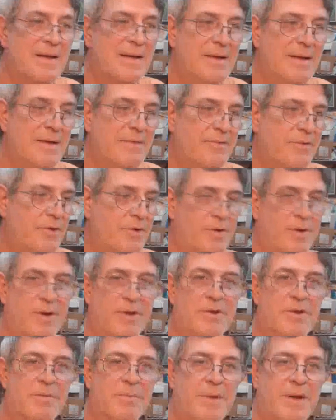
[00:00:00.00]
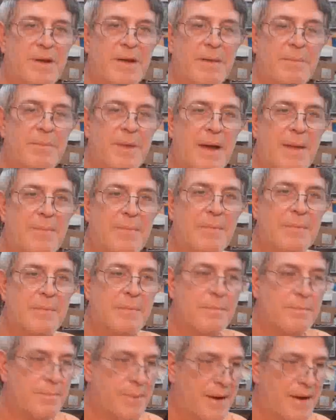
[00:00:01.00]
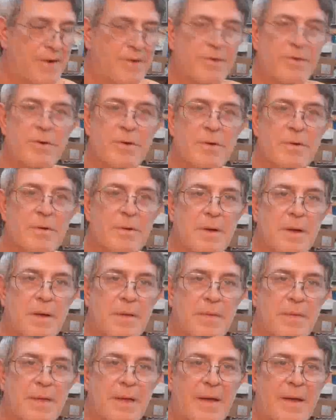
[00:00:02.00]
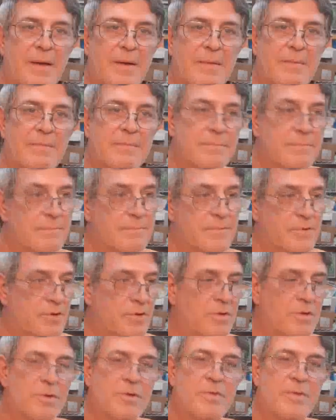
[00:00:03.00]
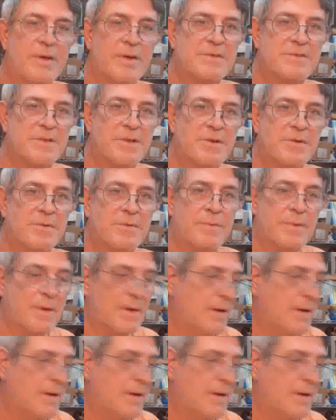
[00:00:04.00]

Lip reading: If you're an intermediate painter, then you'll learn things too.